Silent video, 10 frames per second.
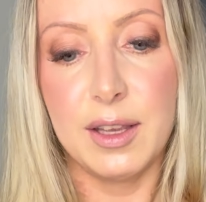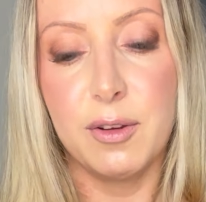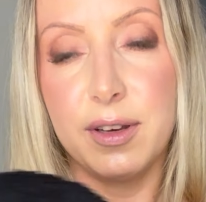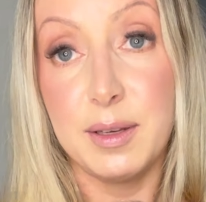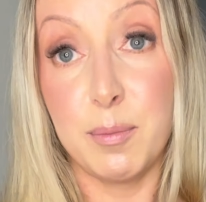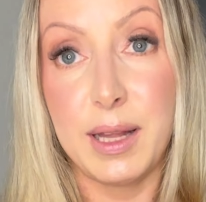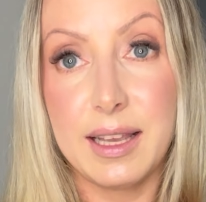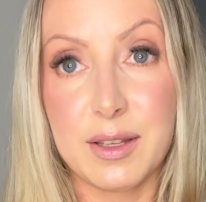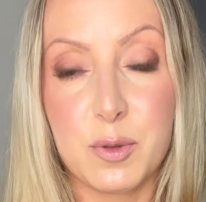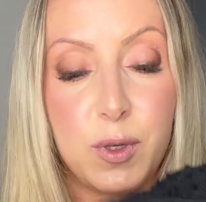I got it in
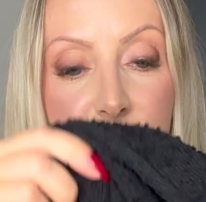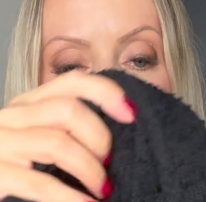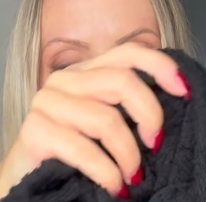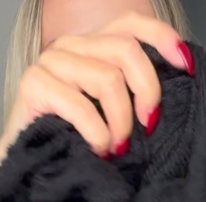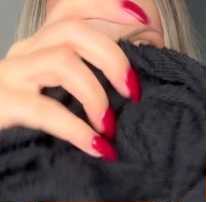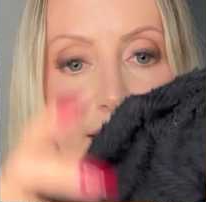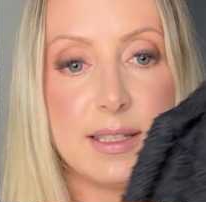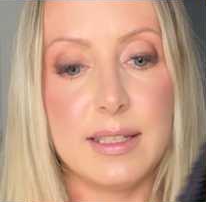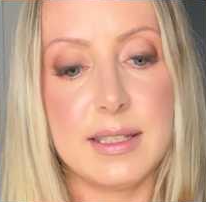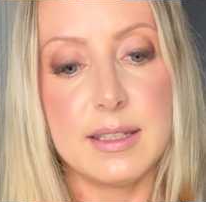black as well and
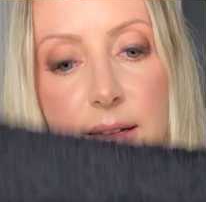this is